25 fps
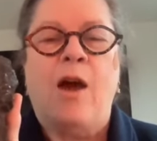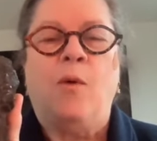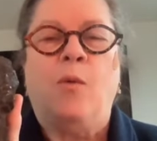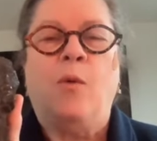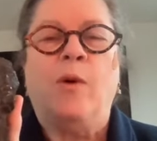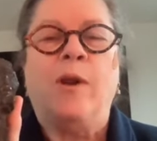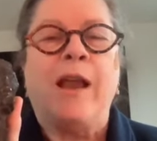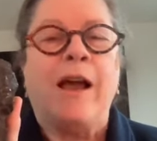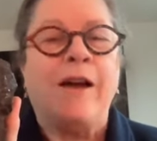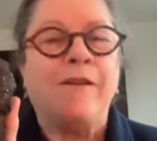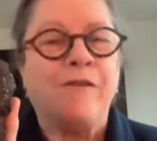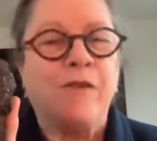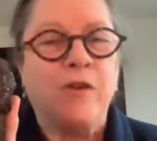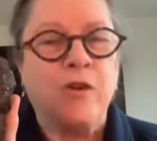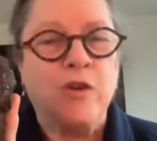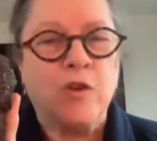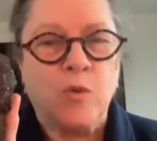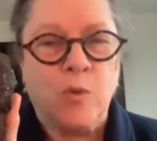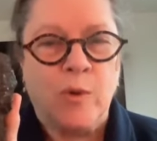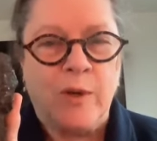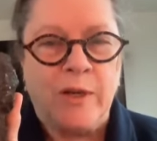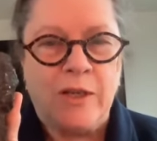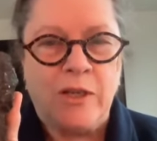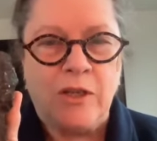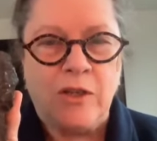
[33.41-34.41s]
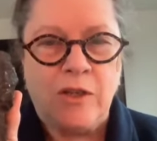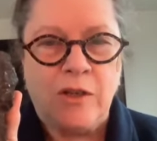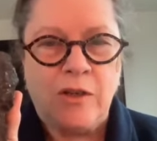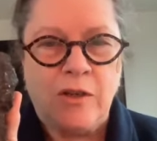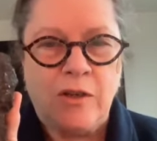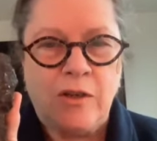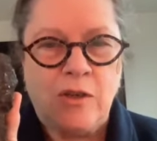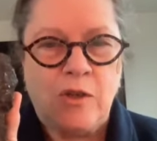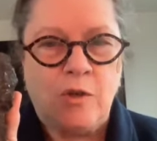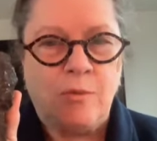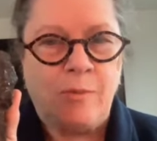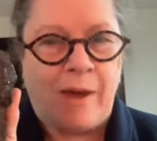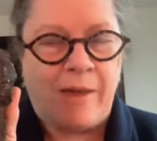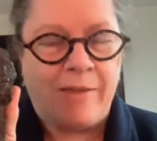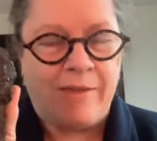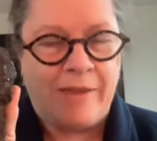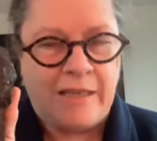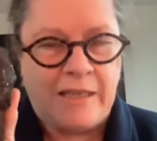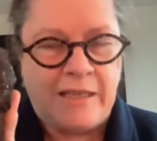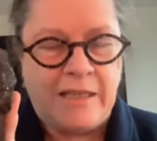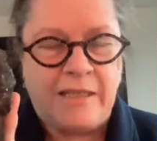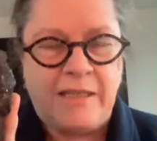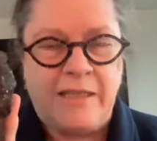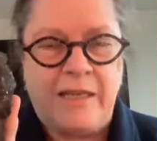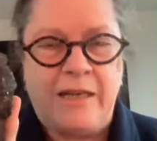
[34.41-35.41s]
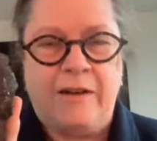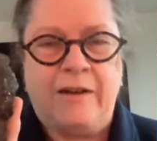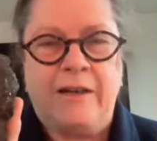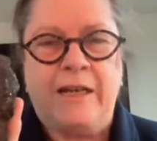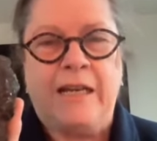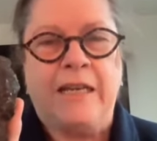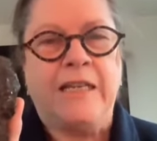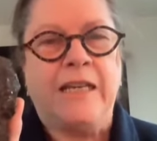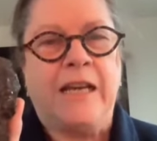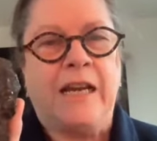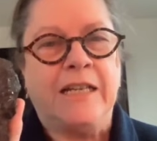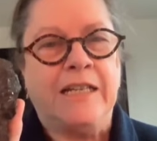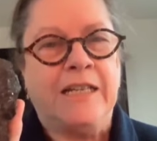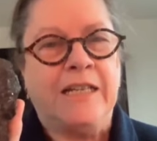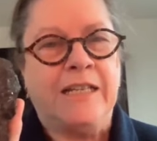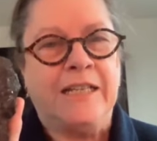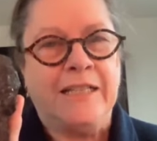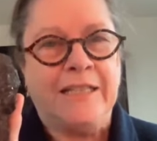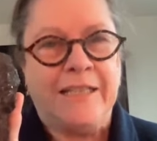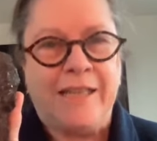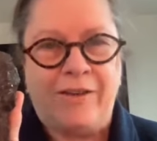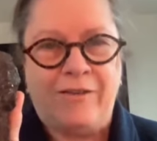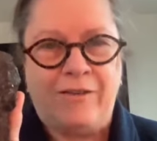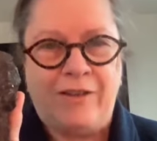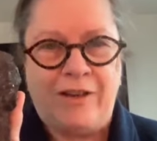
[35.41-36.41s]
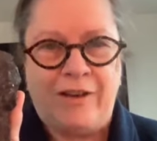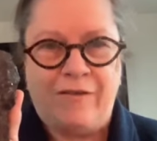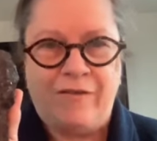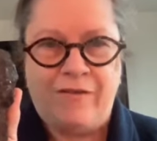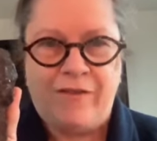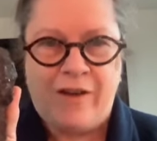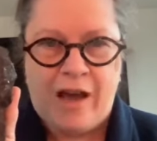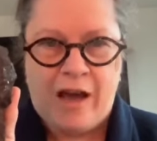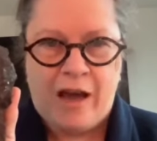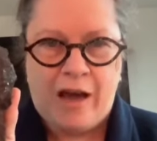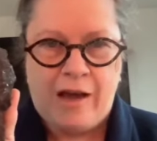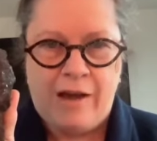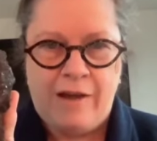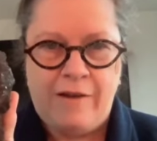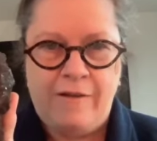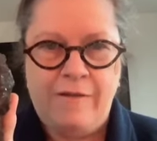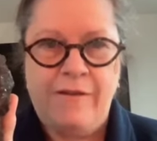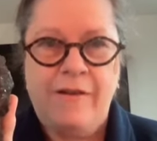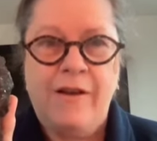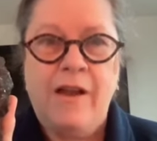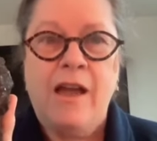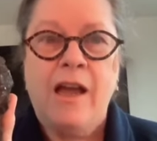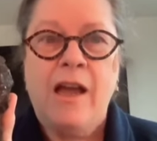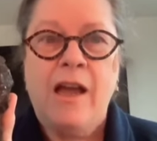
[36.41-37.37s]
When I first went to my thesis area in 1975,